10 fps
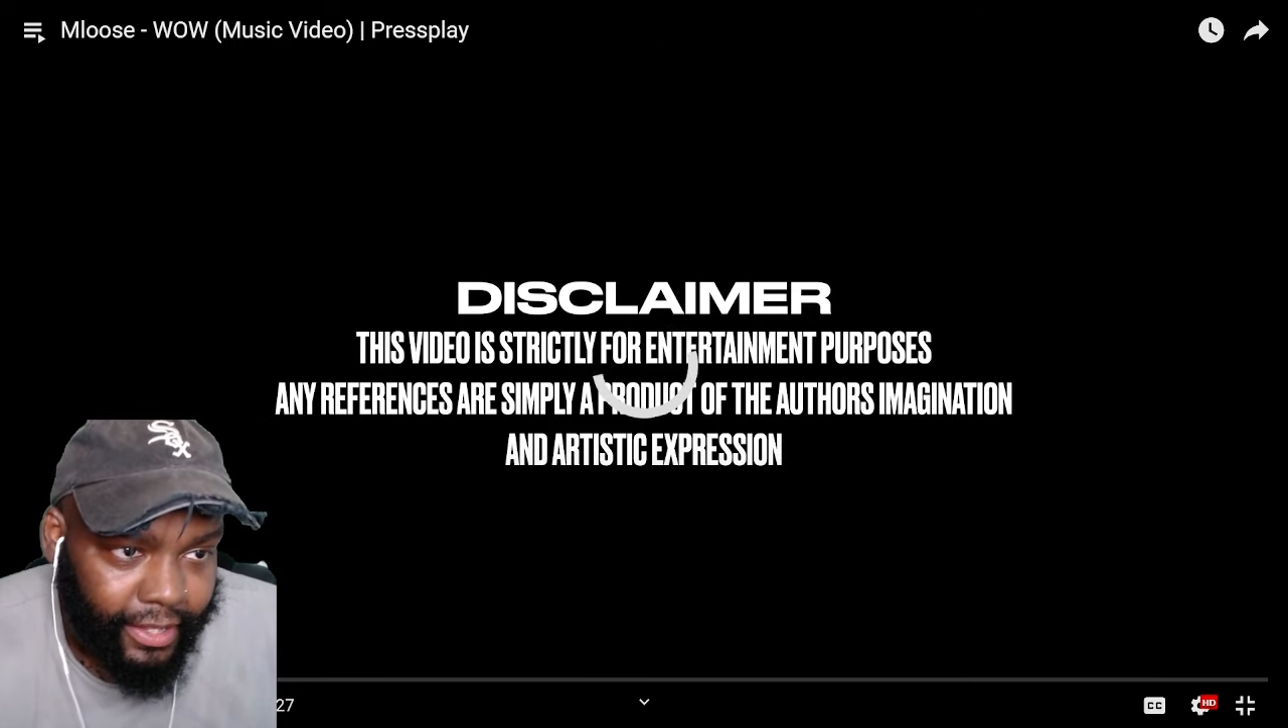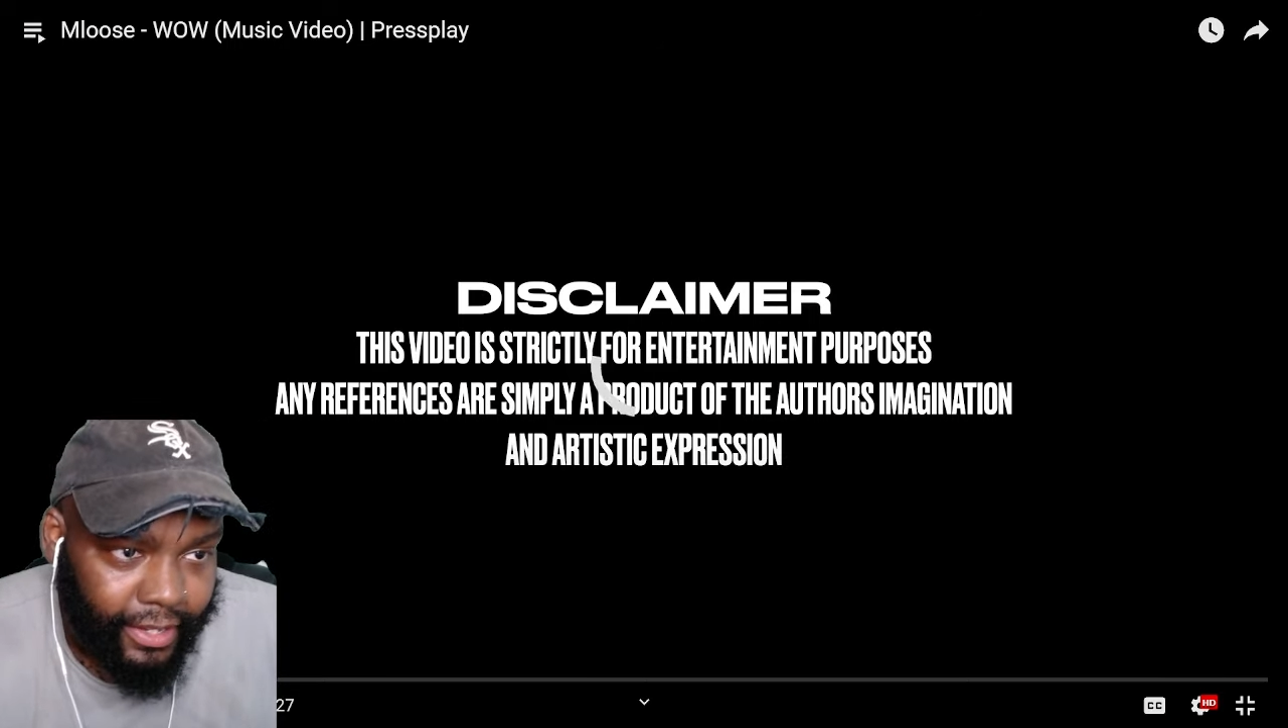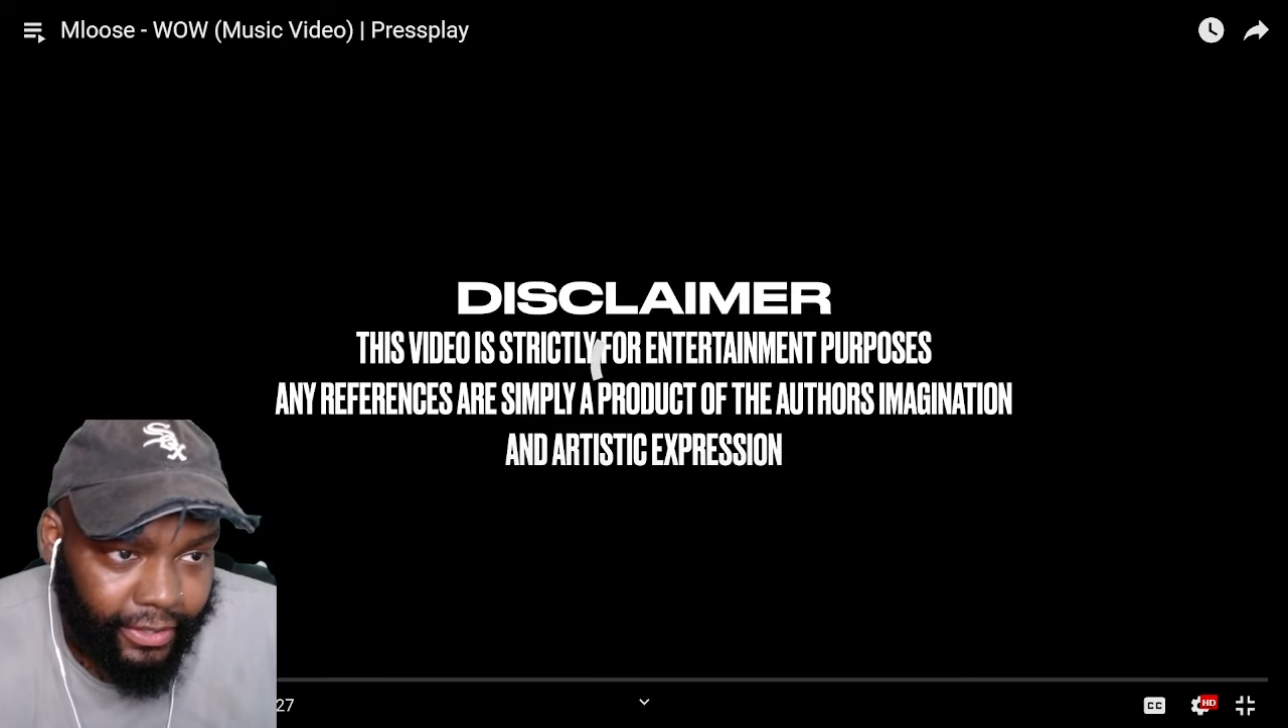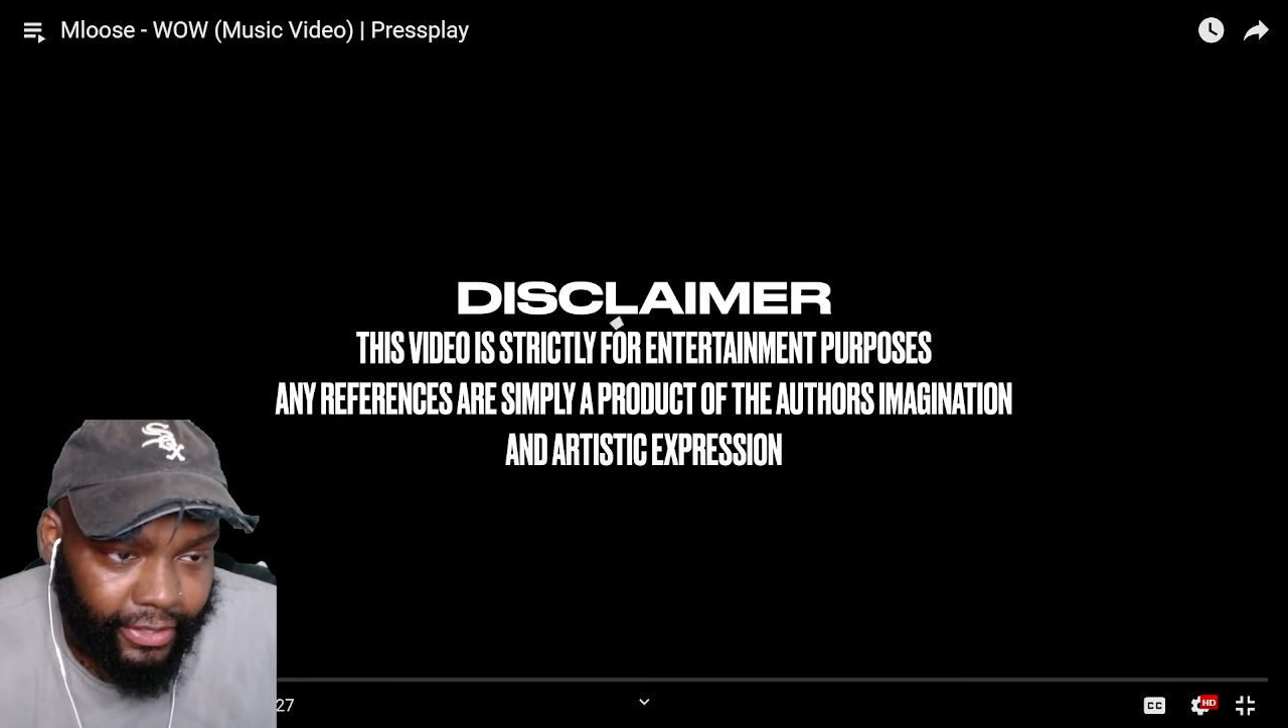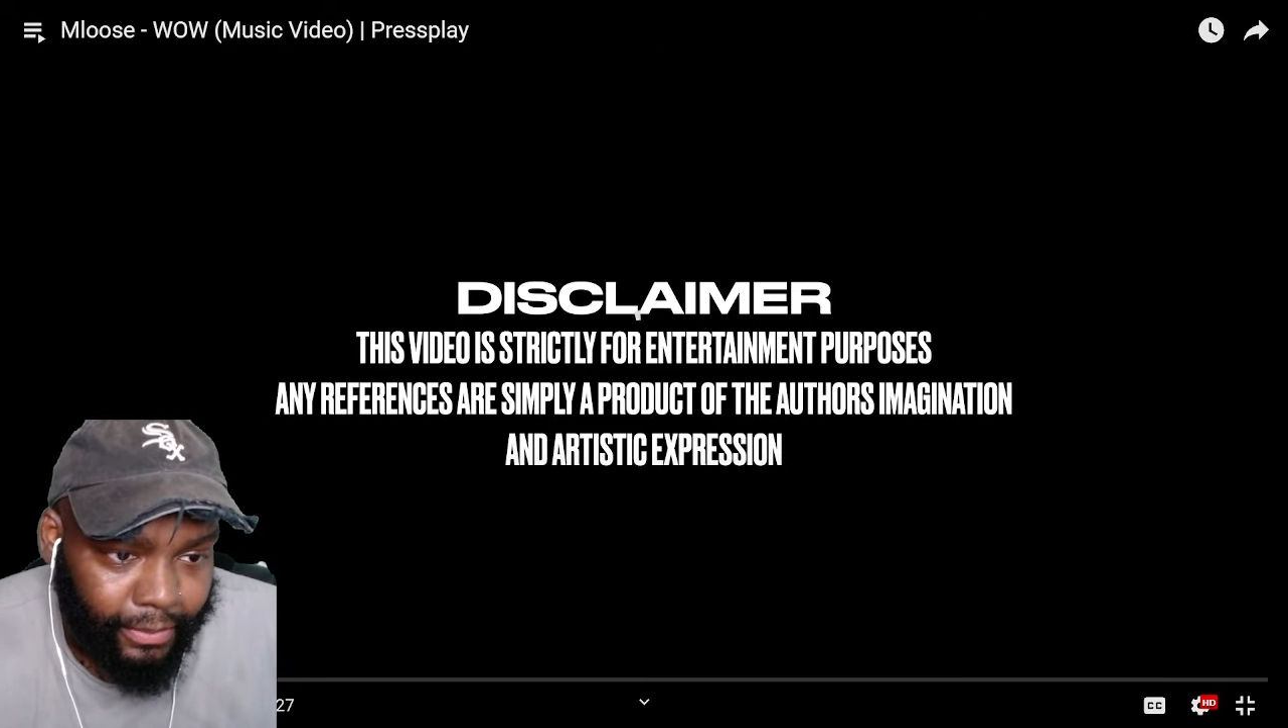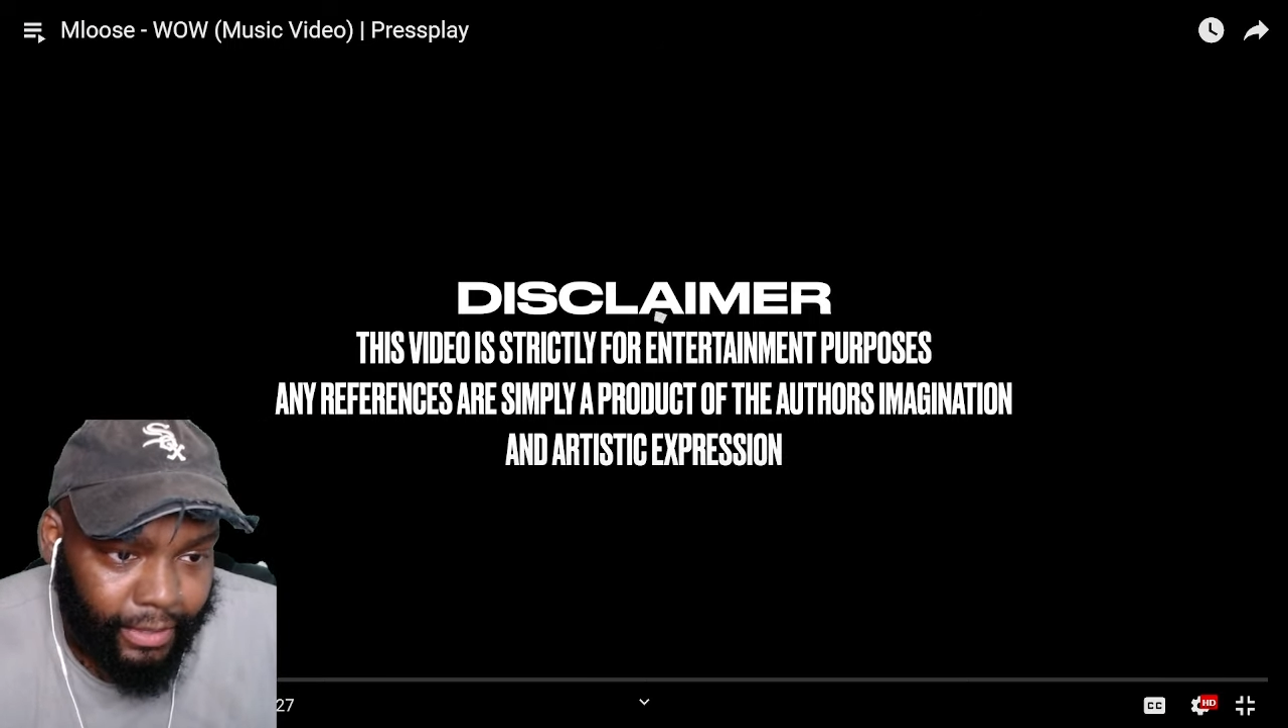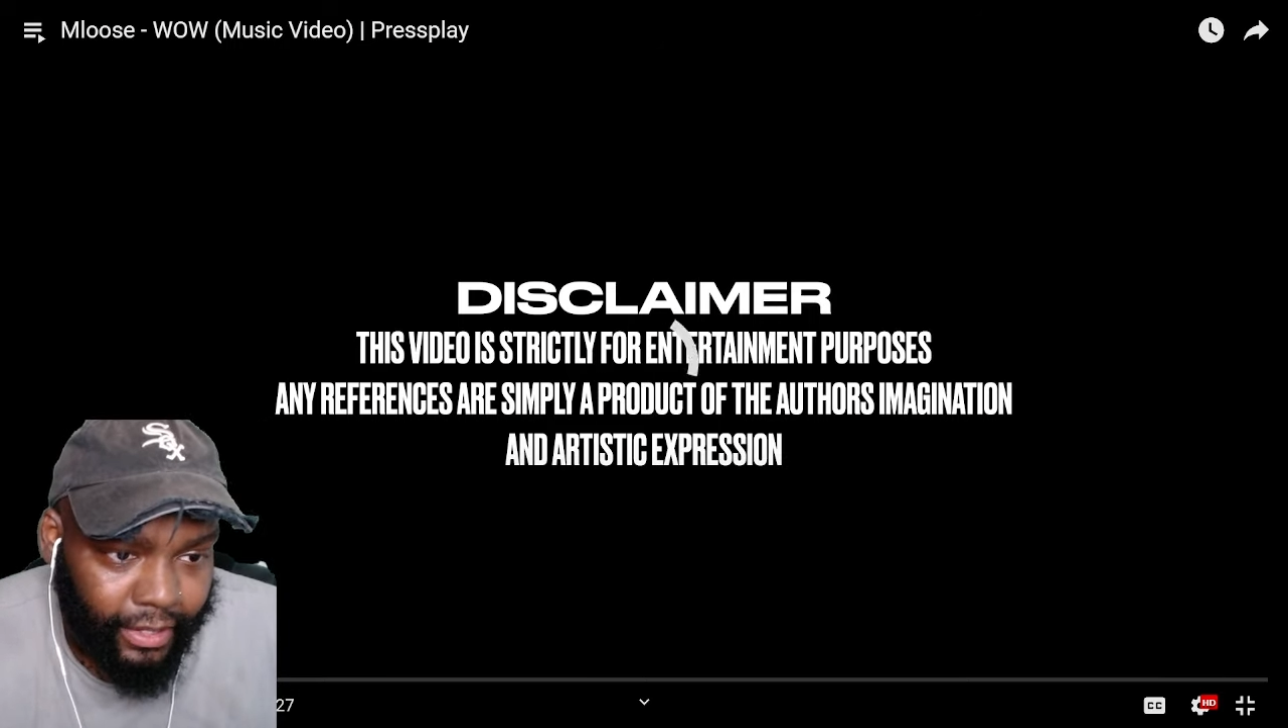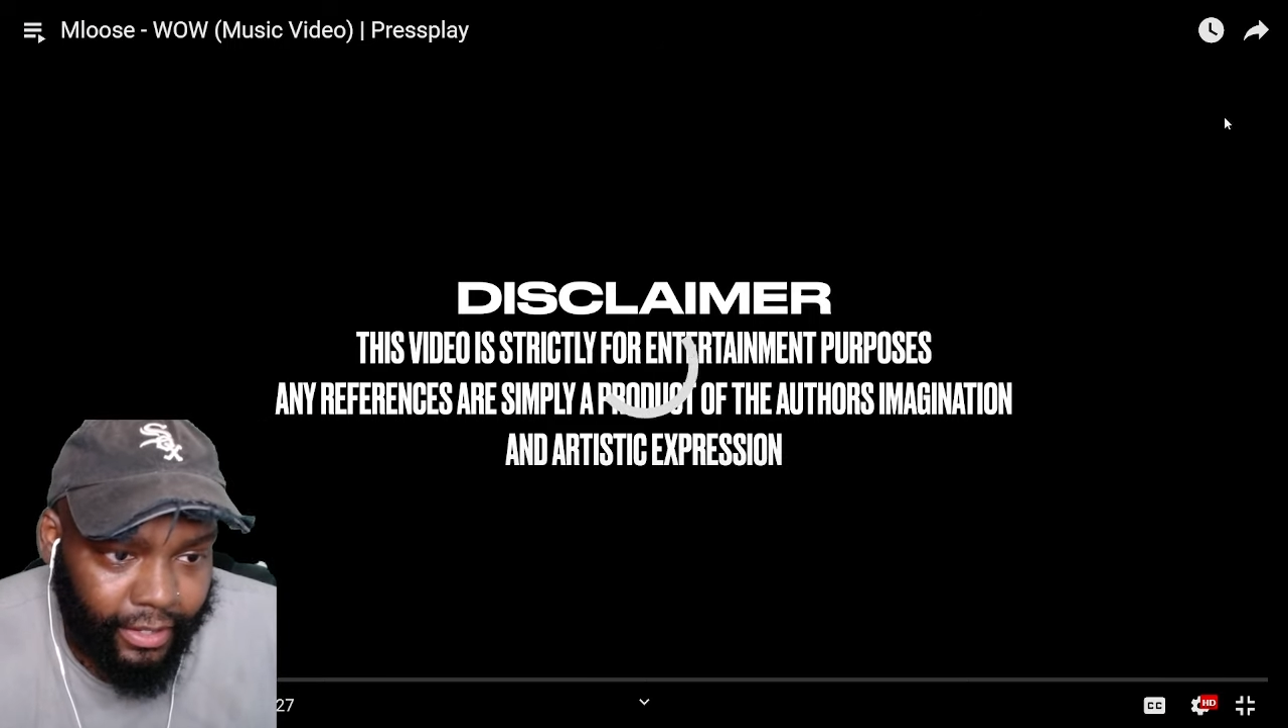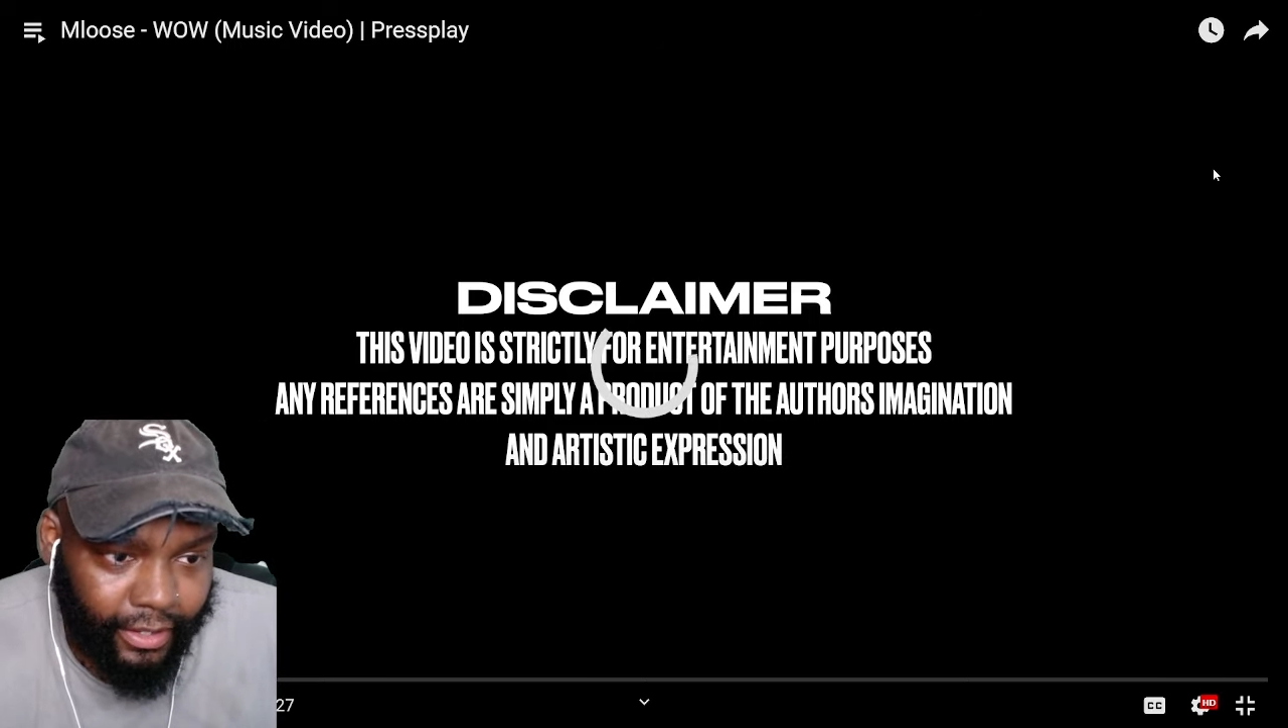Talk to me.